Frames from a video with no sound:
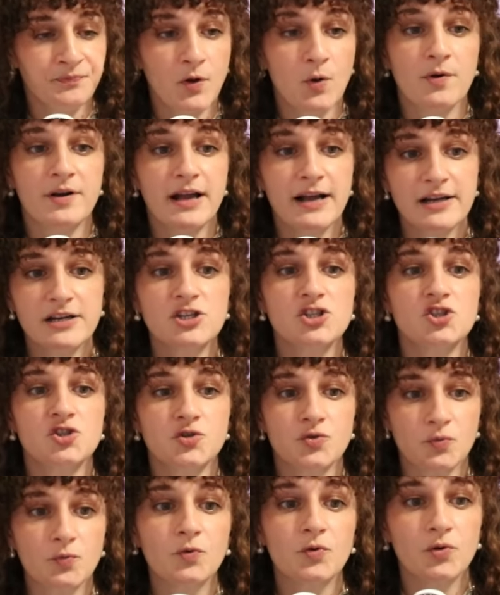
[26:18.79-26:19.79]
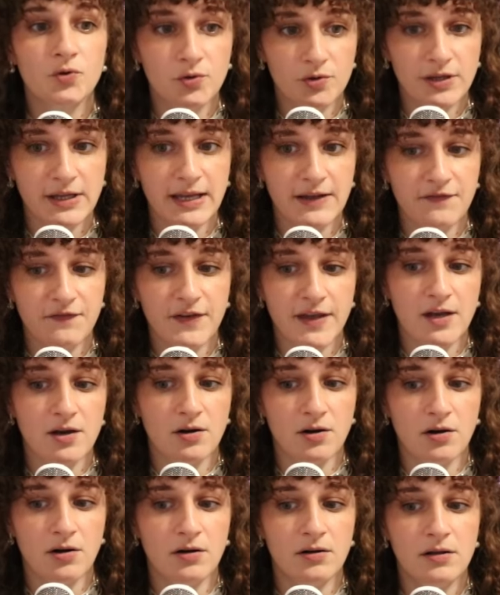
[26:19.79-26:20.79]
We're not going to truly
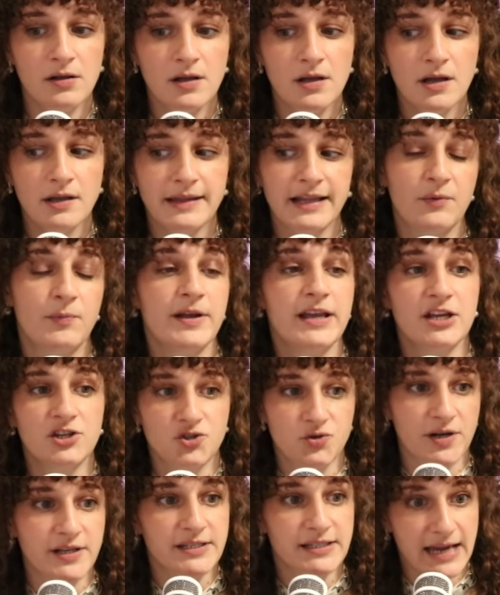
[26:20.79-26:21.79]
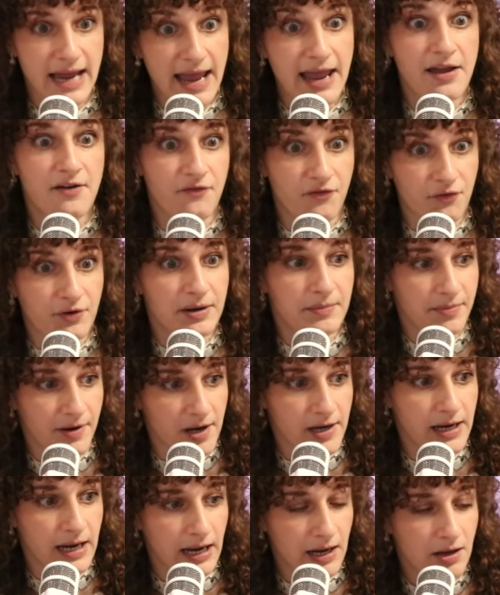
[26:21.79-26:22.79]
feel like we can trust
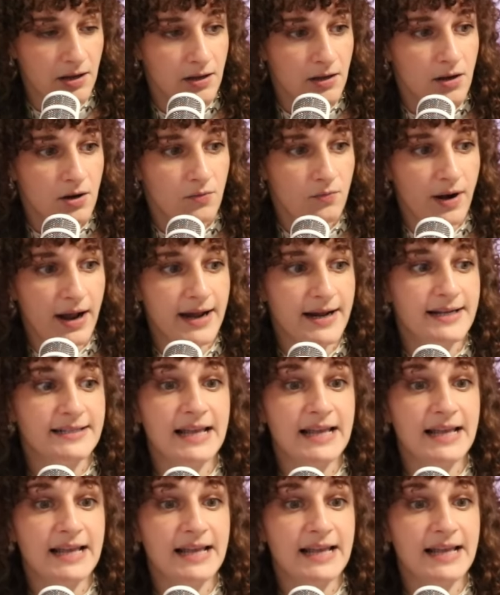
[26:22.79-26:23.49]
everybody, right?